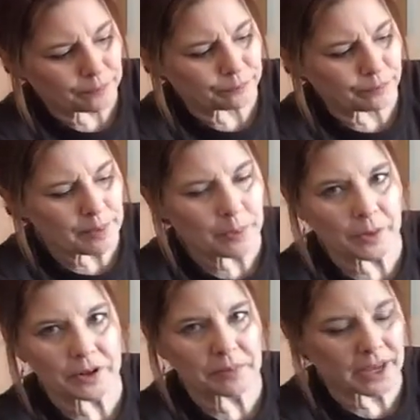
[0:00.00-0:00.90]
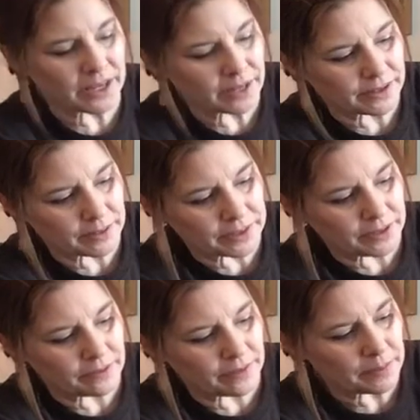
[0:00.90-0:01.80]
people were complaining because it was
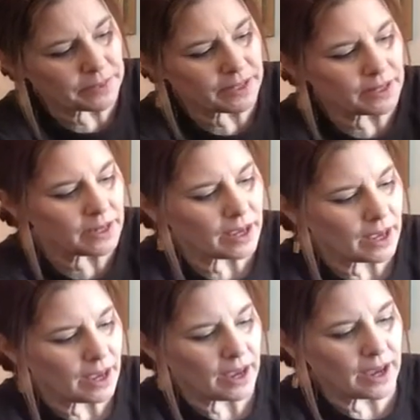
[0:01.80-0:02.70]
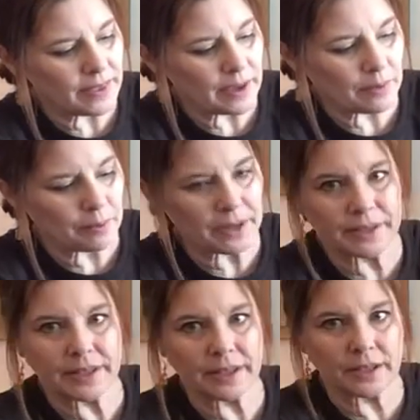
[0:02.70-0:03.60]
too flimsy and they were
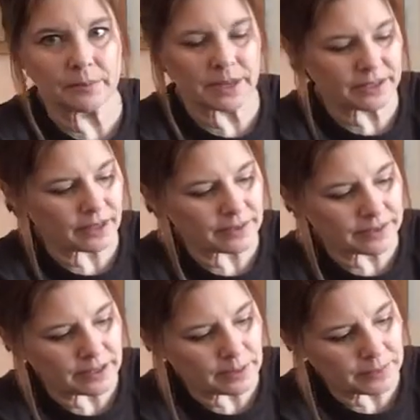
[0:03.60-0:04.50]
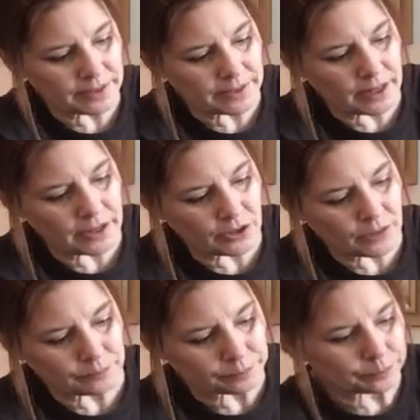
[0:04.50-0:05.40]
busting at the seams and such.
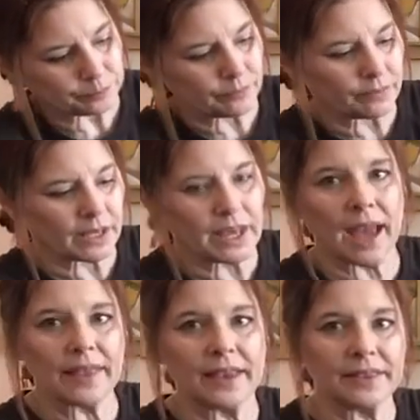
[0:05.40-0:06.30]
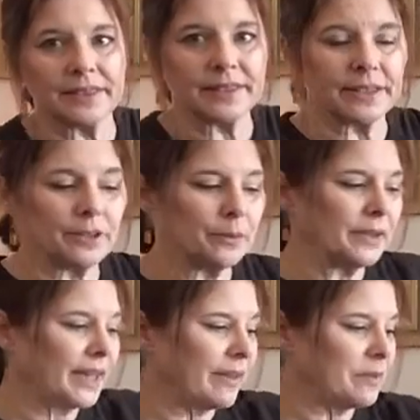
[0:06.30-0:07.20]
I like this. This is a
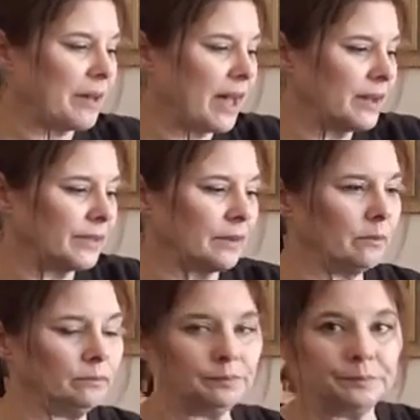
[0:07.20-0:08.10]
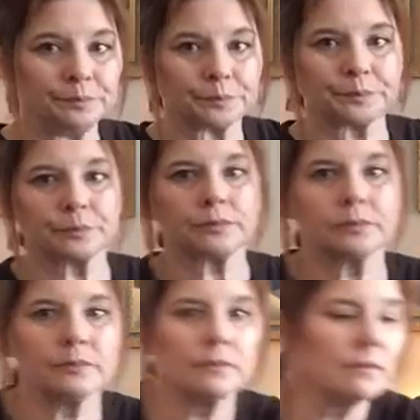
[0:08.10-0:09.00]
really heavy box.
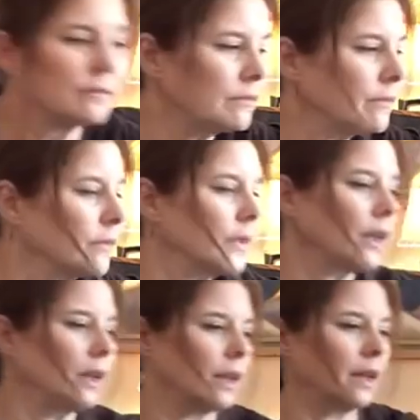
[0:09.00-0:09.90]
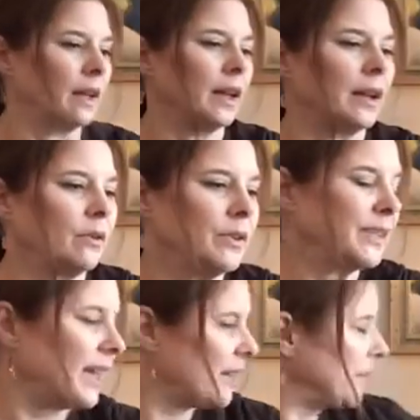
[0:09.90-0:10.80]
Of course, I
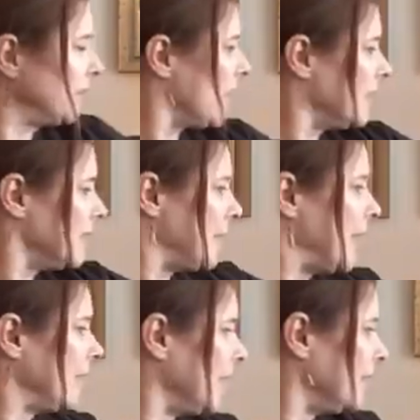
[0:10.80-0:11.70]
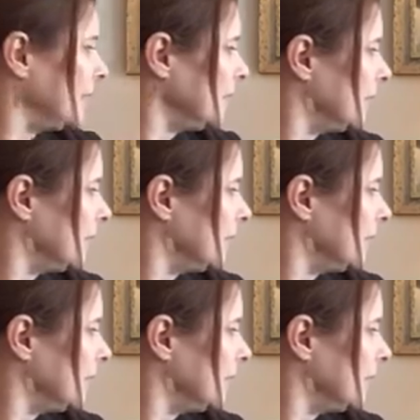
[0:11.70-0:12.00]
have my dog in the background.